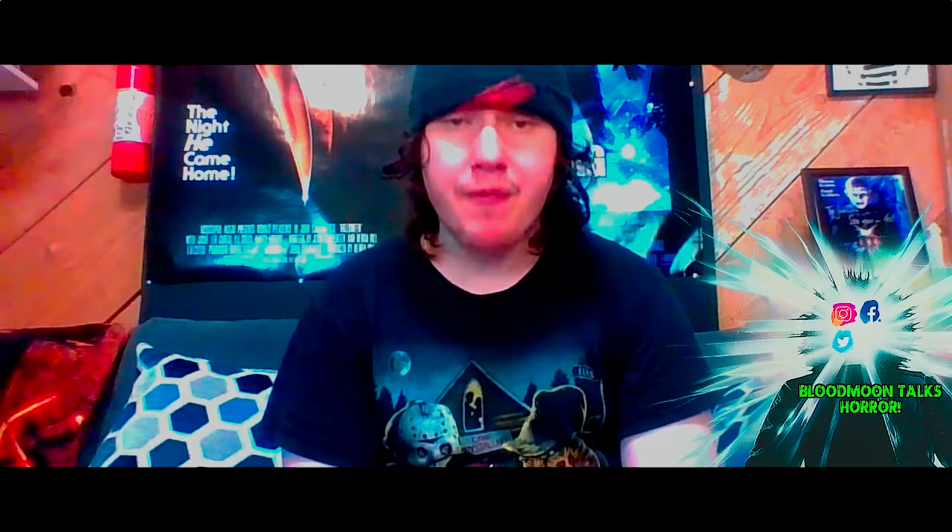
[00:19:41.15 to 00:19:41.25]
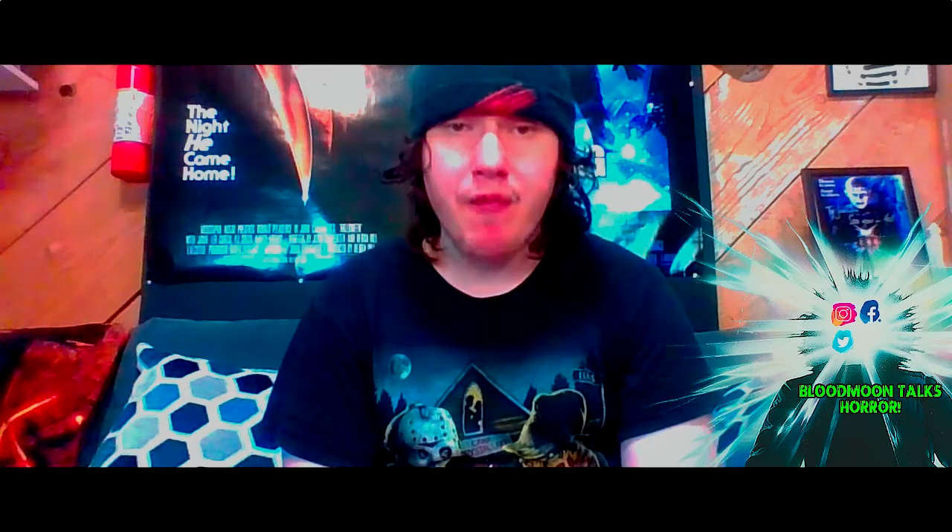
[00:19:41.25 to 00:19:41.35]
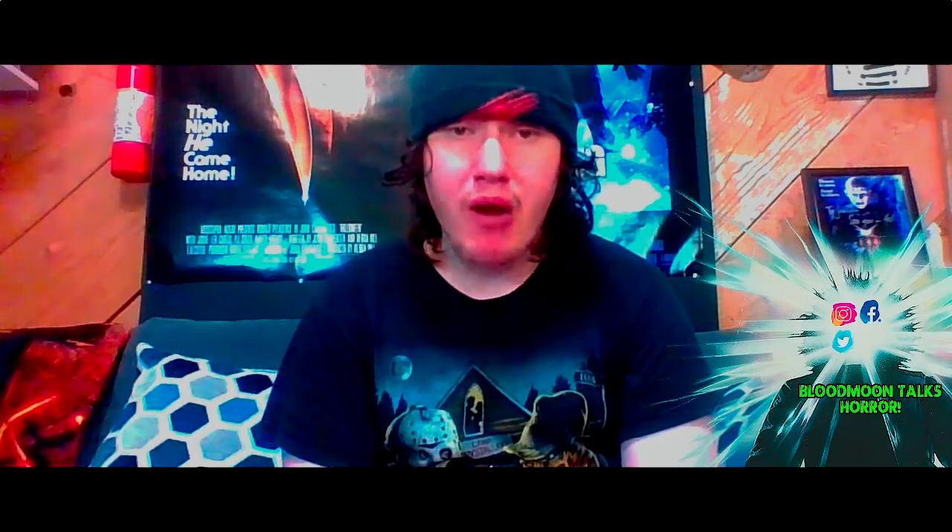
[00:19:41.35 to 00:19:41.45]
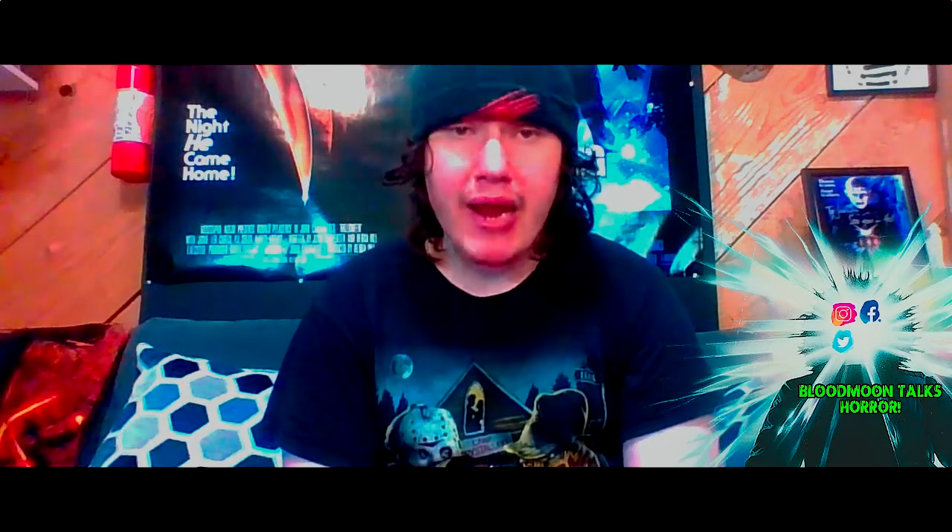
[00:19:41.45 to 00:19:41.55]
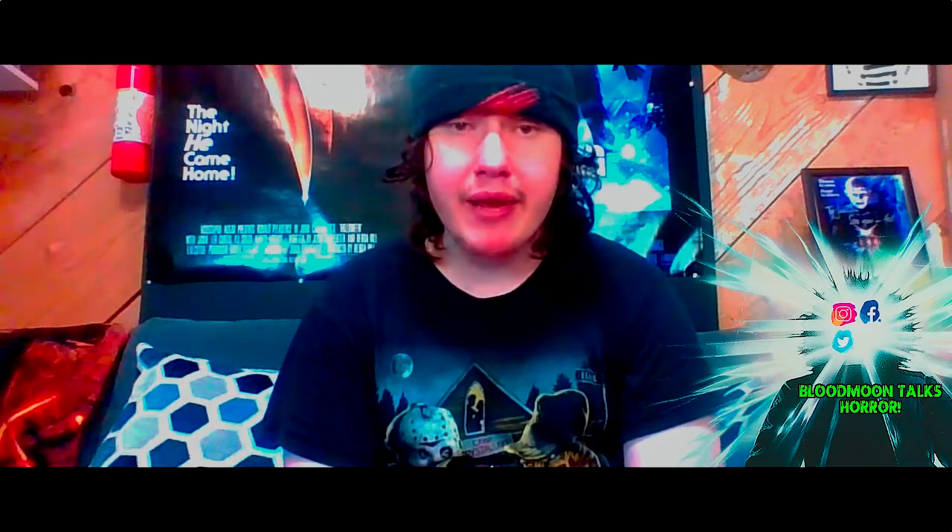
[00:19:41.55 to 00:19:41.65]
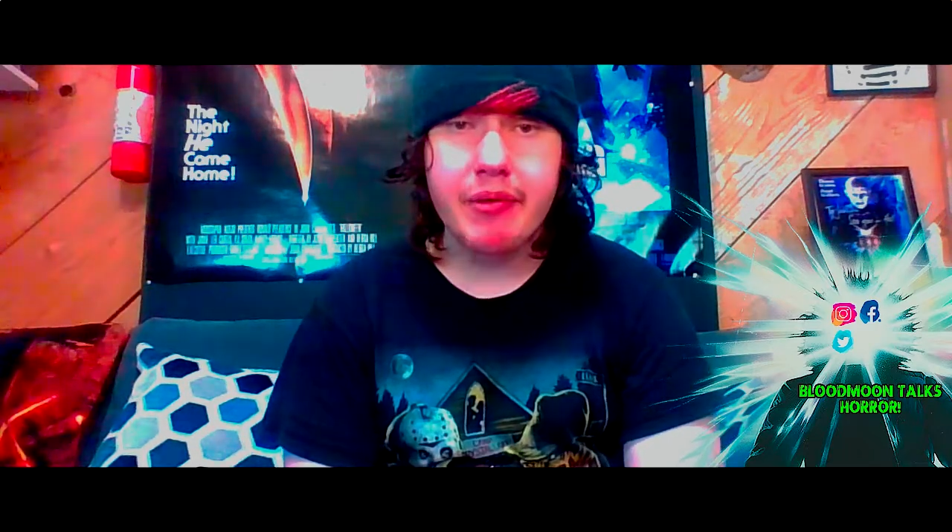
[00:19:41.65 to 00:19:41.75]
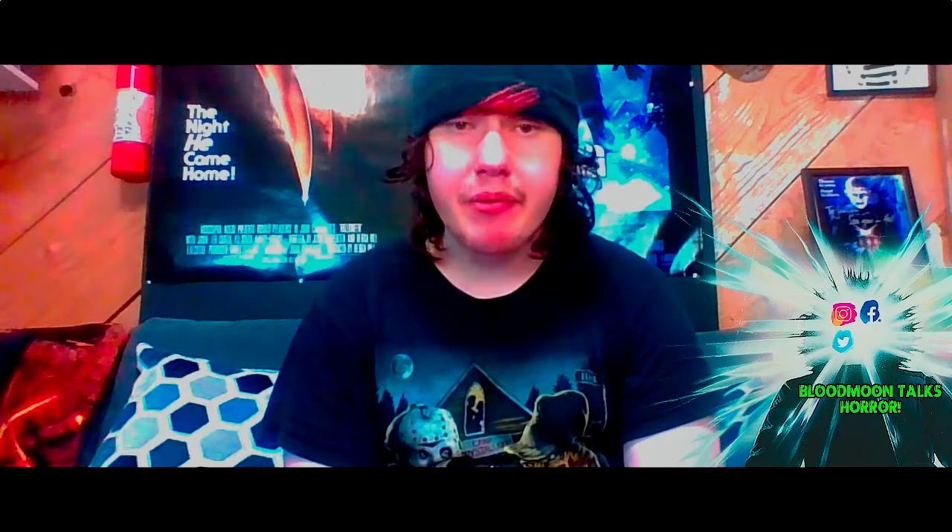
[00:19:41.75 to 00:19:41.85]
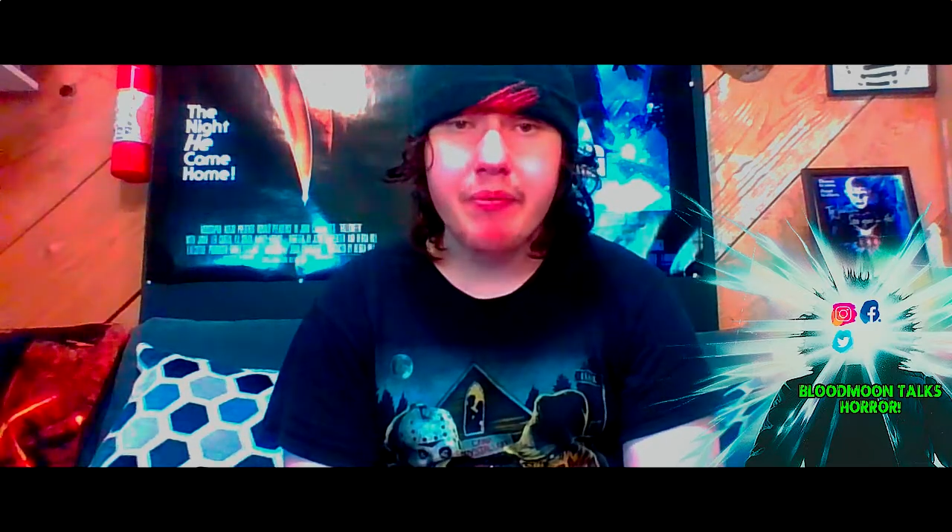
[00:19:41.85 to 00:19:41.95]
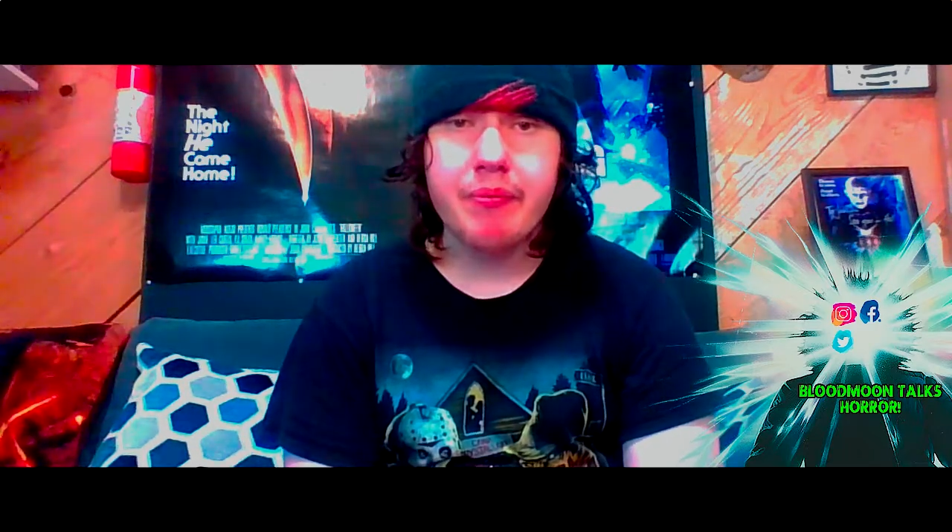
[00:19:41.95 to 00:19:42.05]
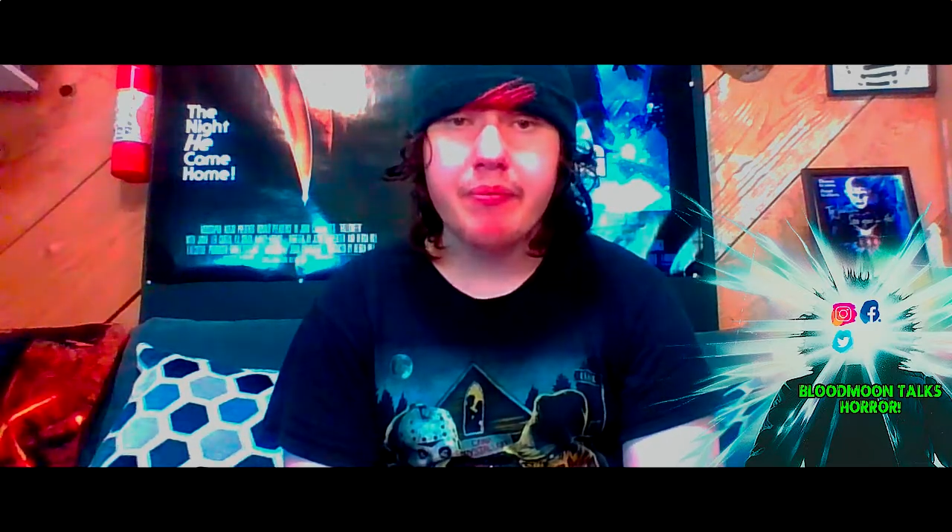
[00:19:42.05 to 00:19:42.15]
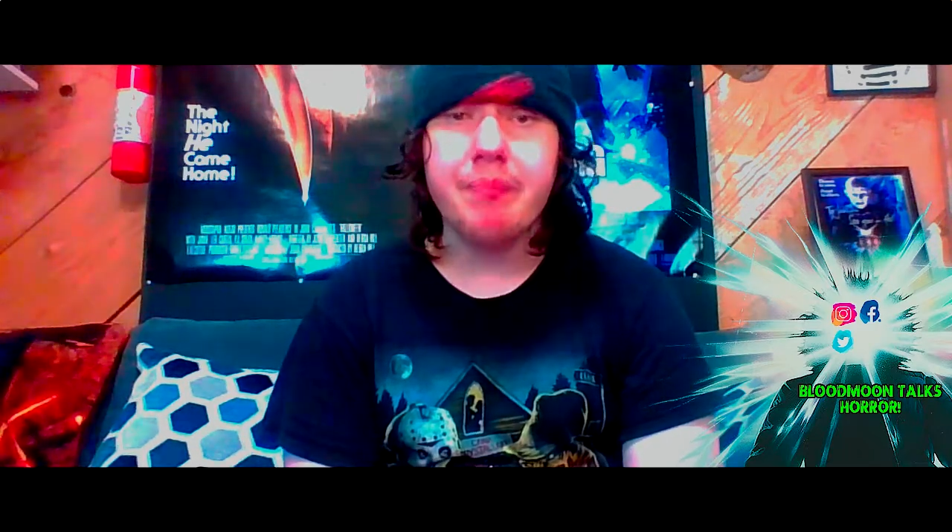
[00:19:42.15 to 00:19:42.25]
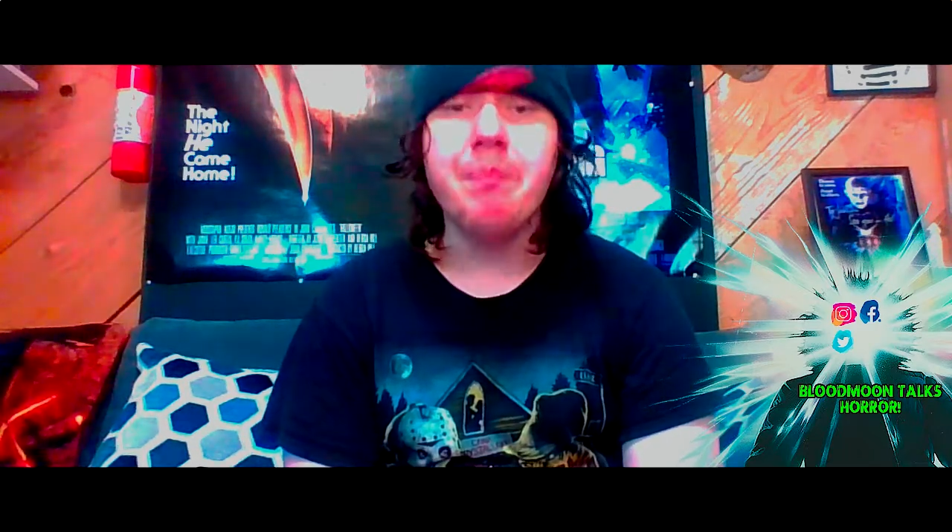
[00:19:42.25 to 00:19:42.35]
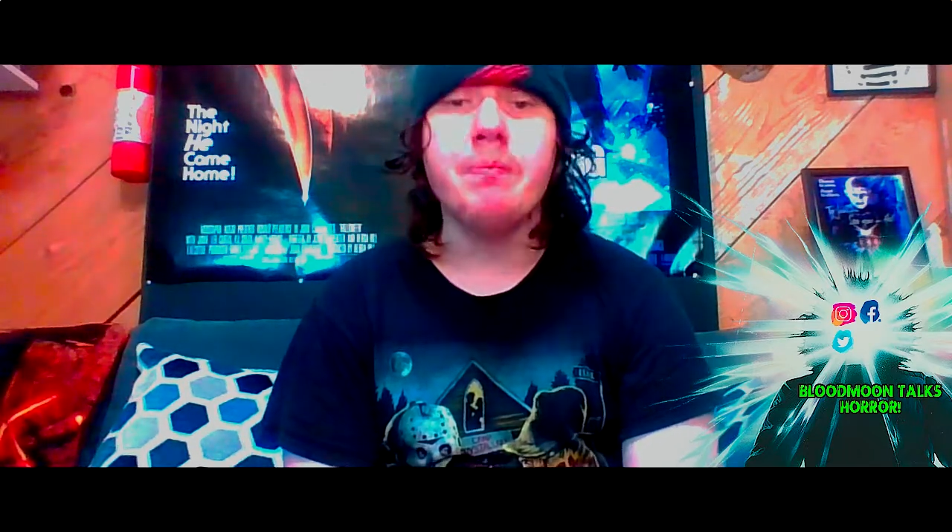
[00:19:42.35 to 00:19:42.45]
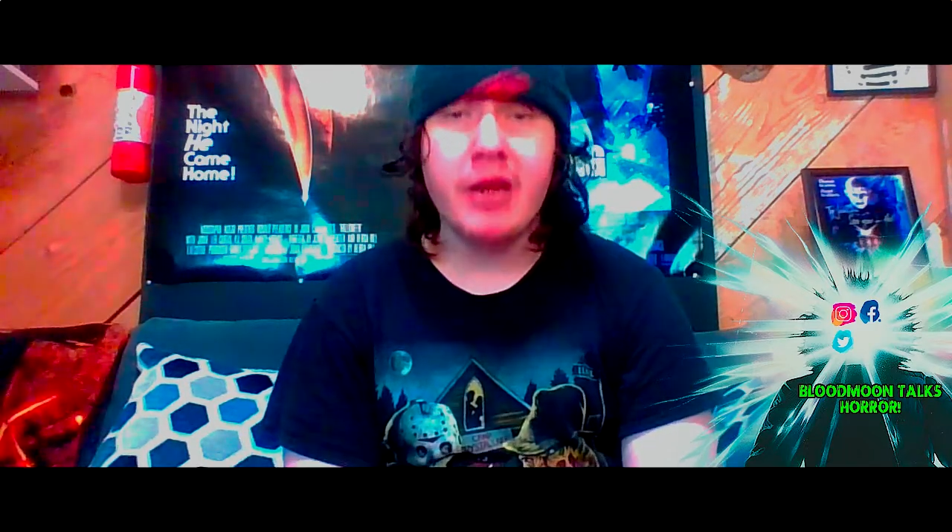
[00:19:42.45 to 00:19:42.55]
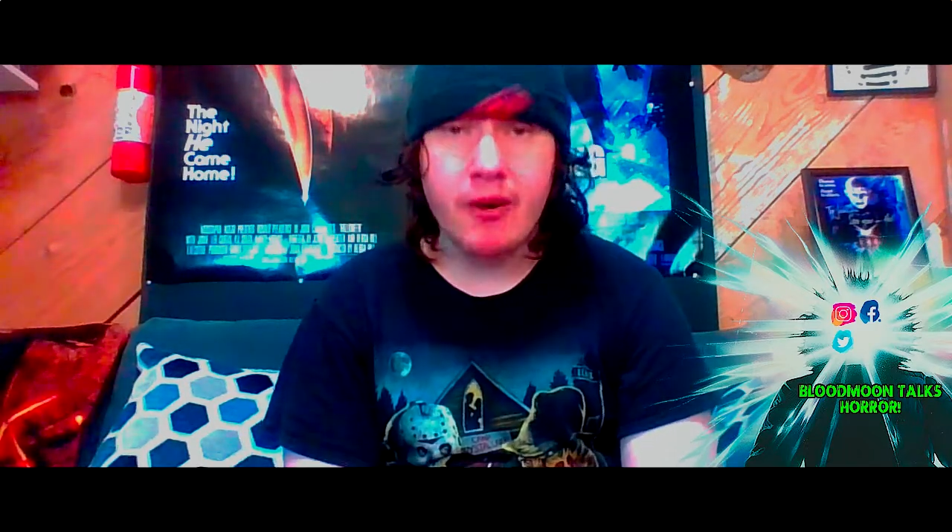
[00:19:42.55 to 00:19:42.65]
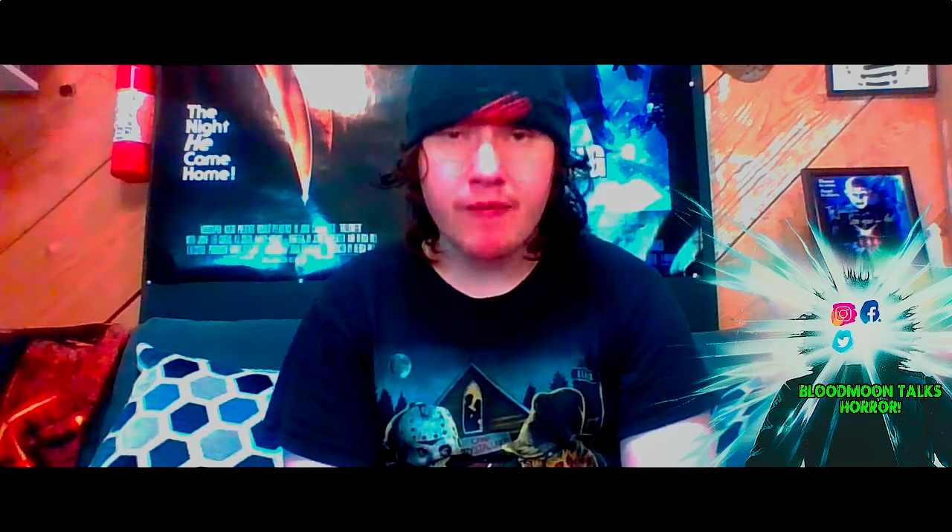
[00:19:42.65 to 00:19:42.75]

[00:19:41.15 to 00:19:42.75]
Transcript: afraid. They're